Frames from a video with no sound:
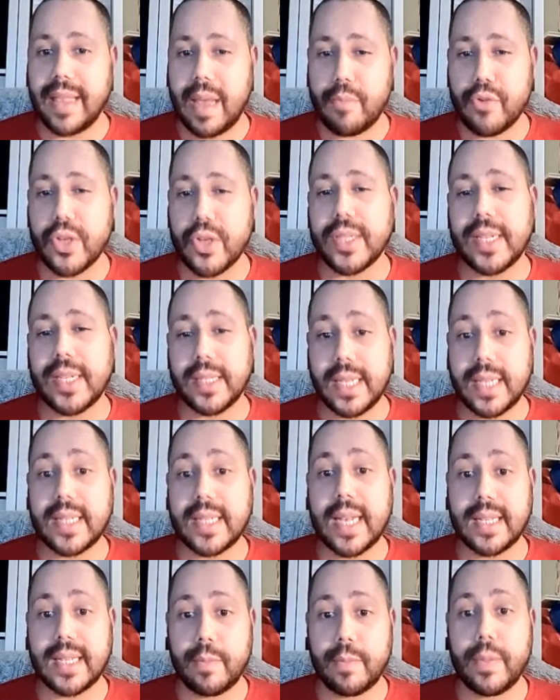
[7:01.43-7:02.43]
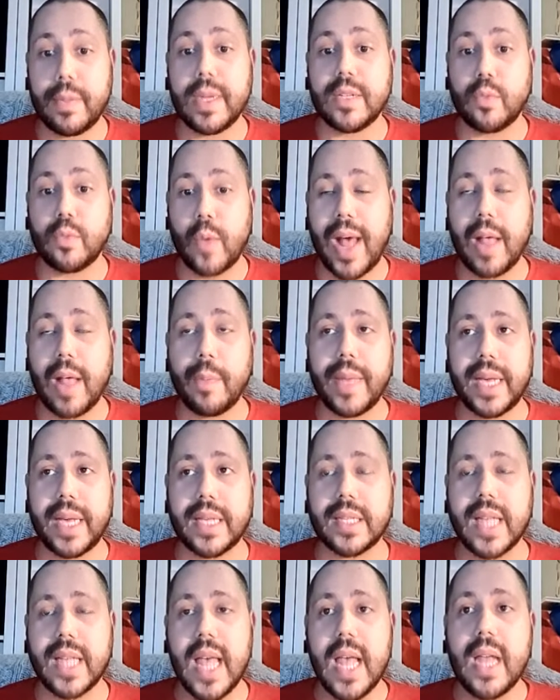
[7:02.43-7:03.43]
that process accessible as well,
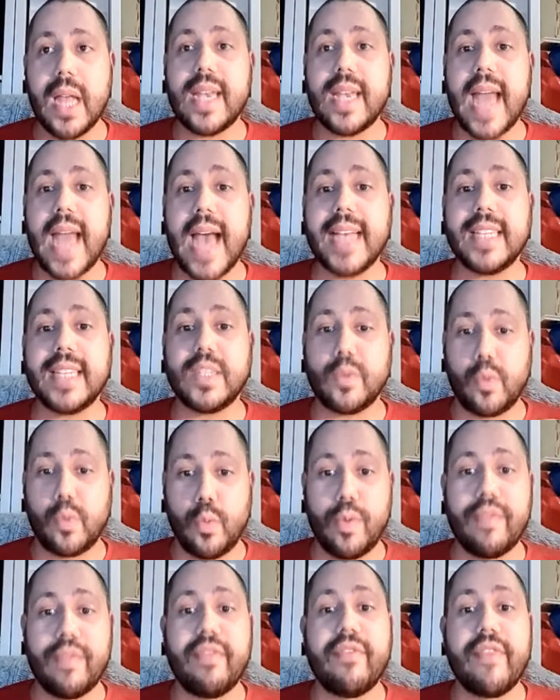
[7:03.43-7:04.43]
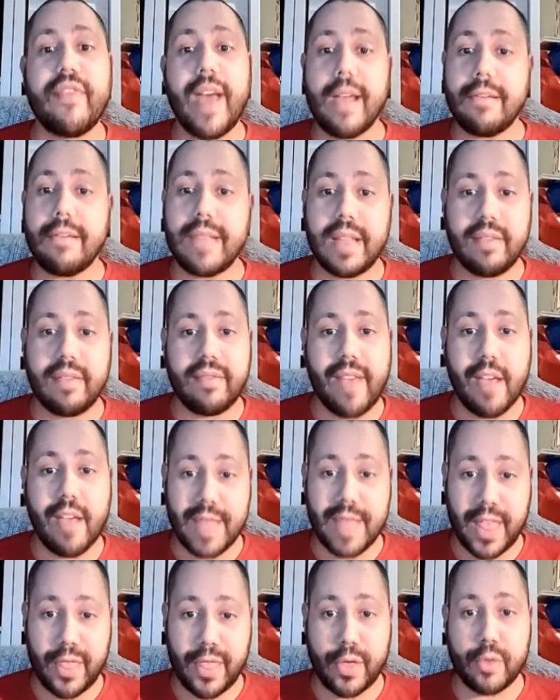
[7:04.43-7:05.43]
because NICE were very,
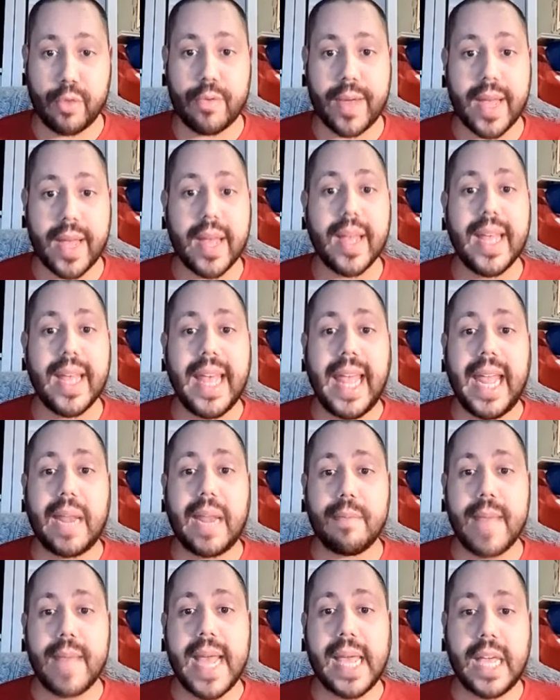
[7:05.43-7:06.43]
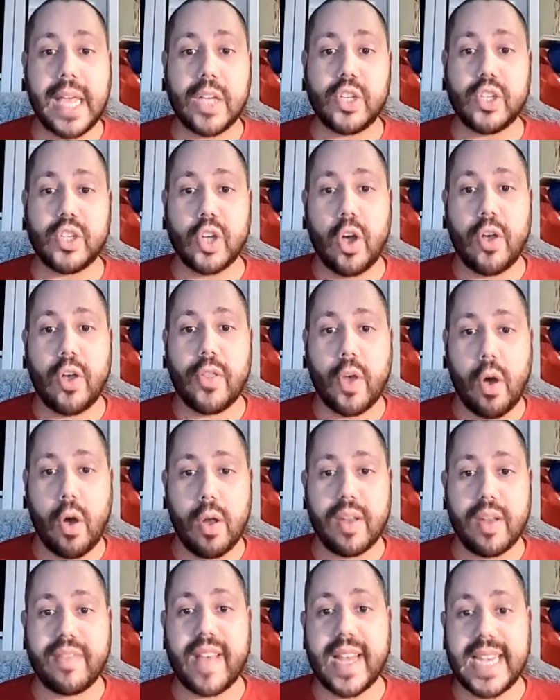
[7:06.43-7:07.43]
very thorough in making sure that
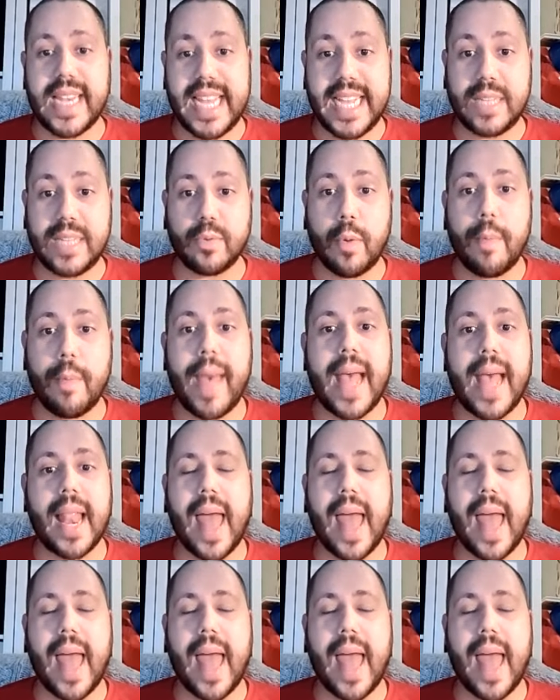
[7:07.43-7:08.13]
all of our needs were met.